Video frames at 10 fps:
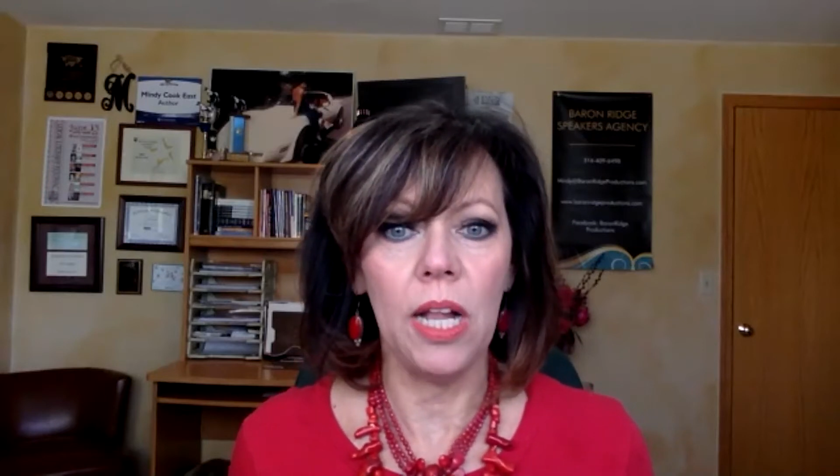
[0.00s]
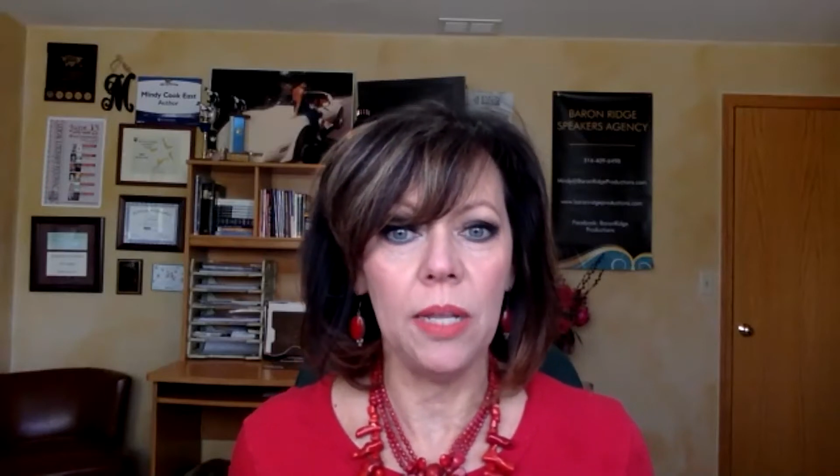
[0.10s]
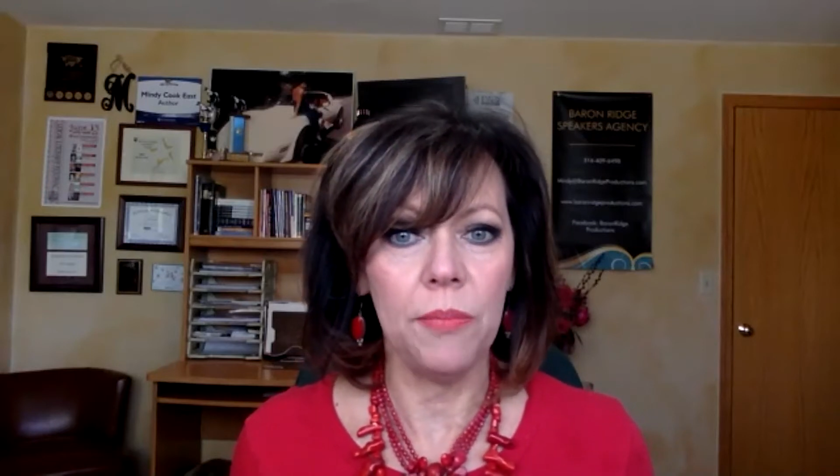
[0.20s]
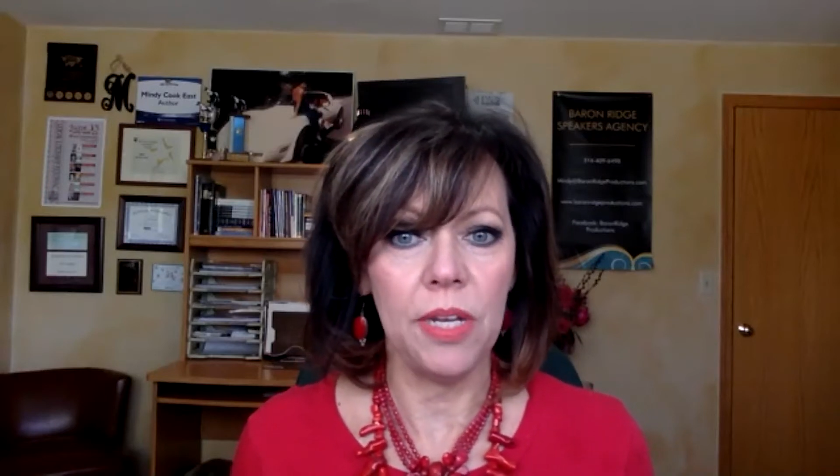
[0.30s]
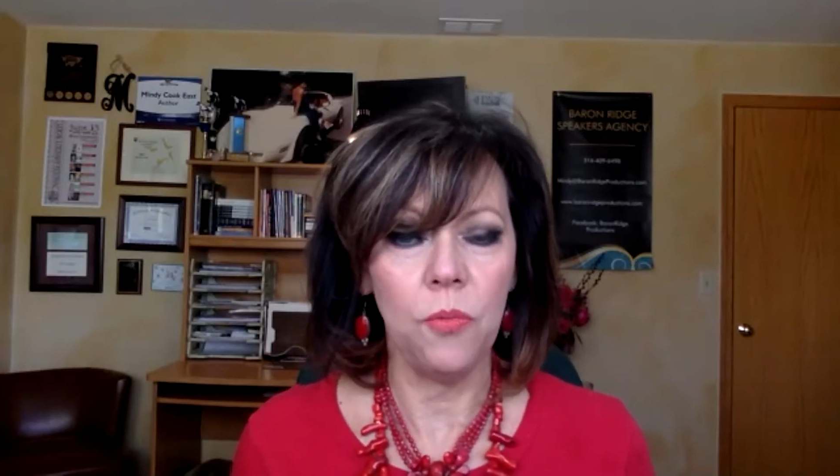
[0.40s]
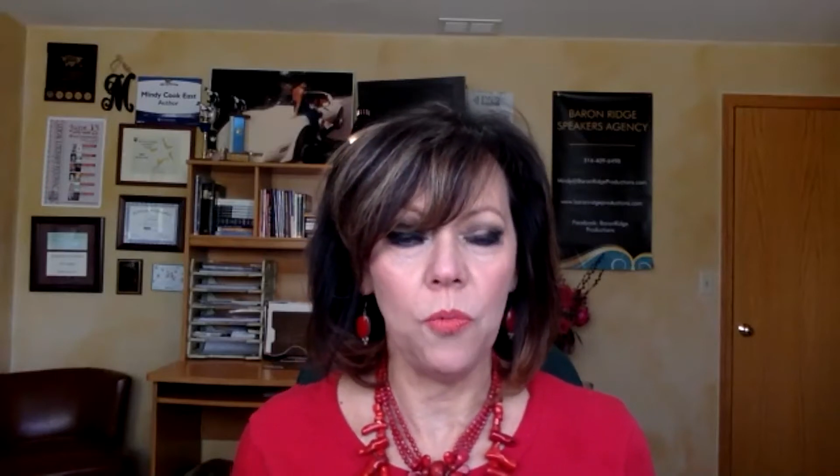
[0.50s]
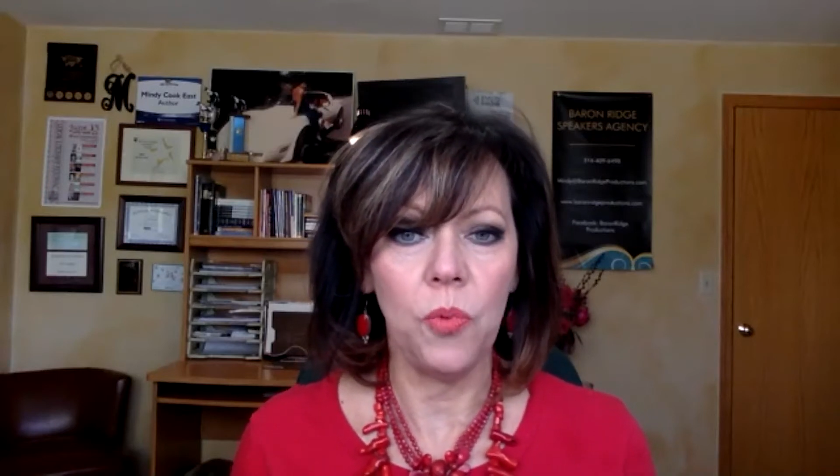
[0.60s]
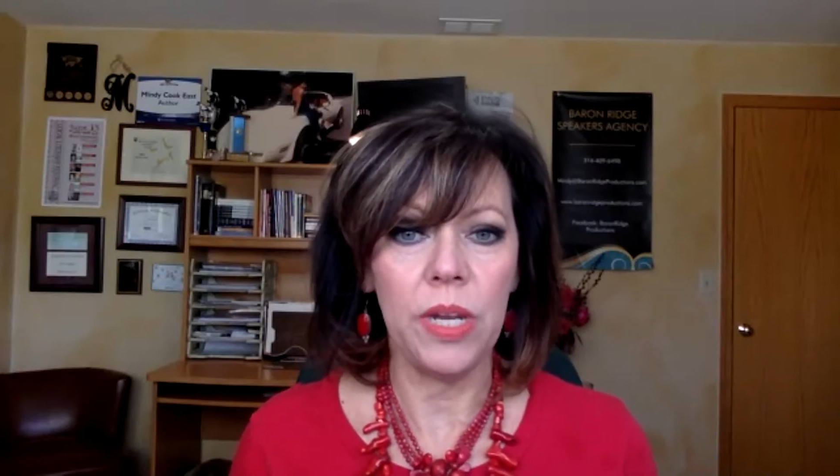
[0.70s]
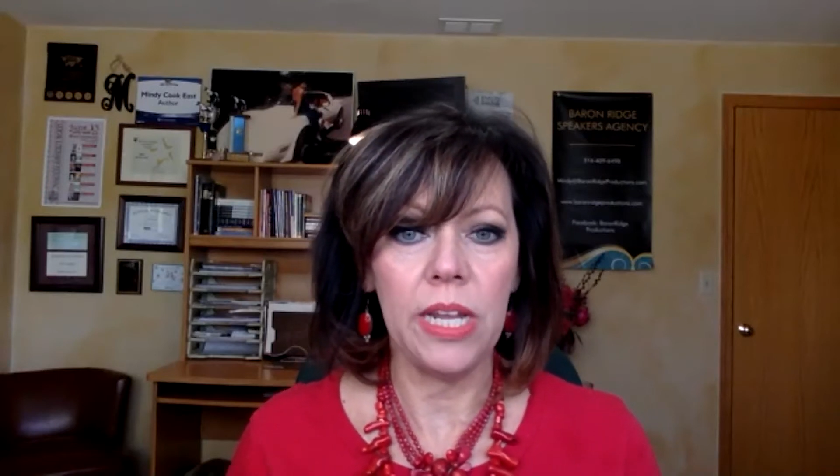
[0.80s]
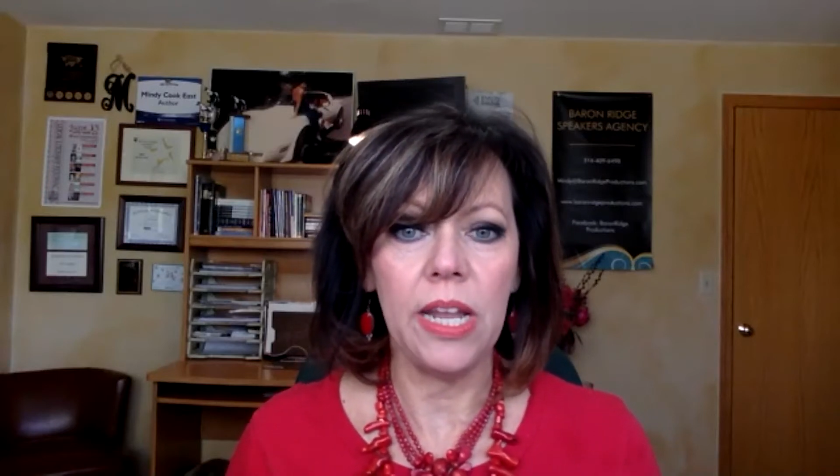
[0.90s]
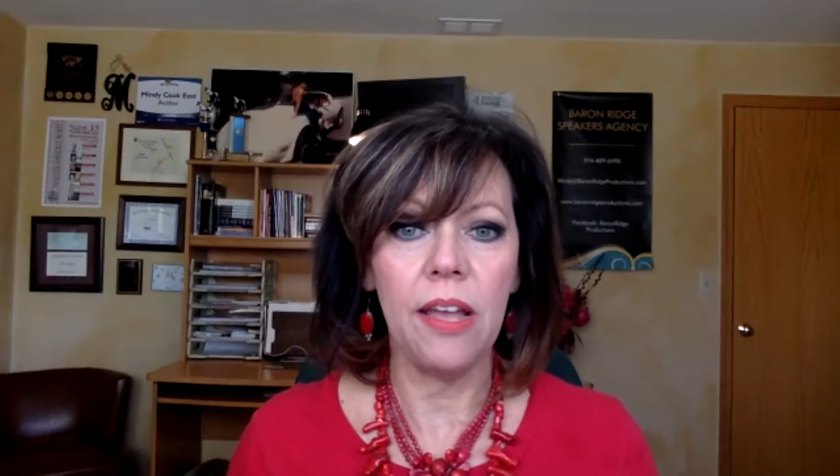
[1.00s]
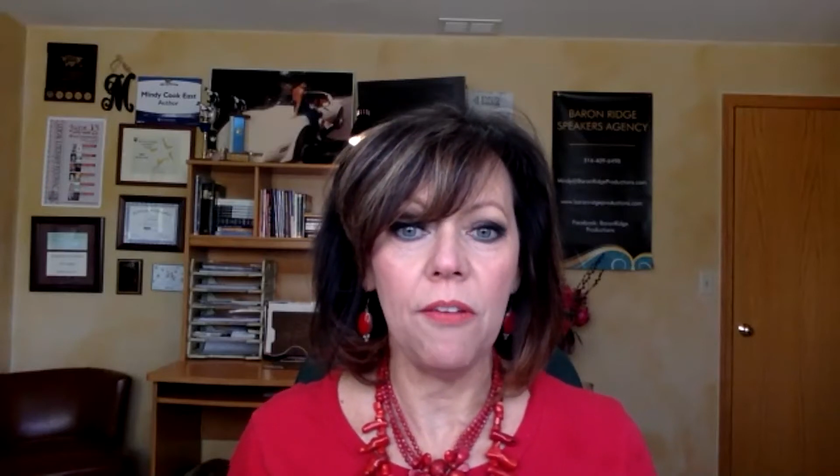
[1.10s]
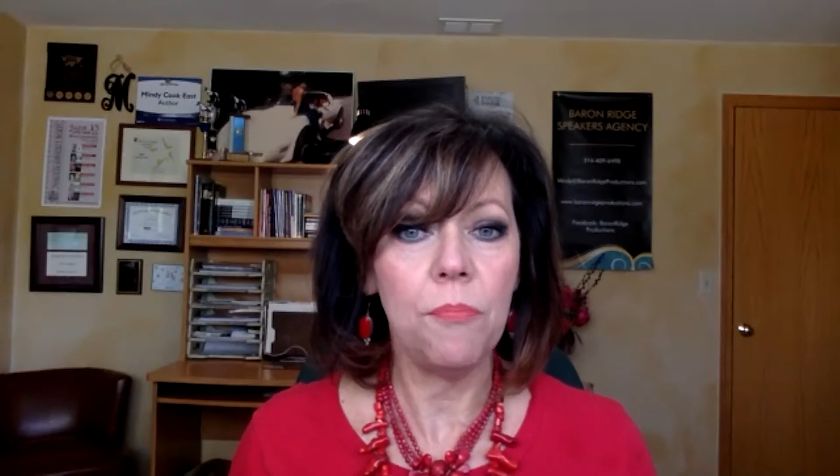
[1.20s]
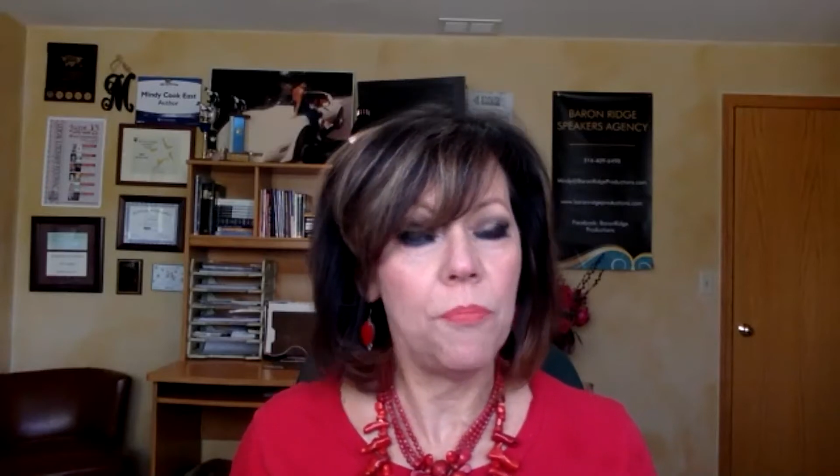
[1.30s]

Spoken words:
I mean, we have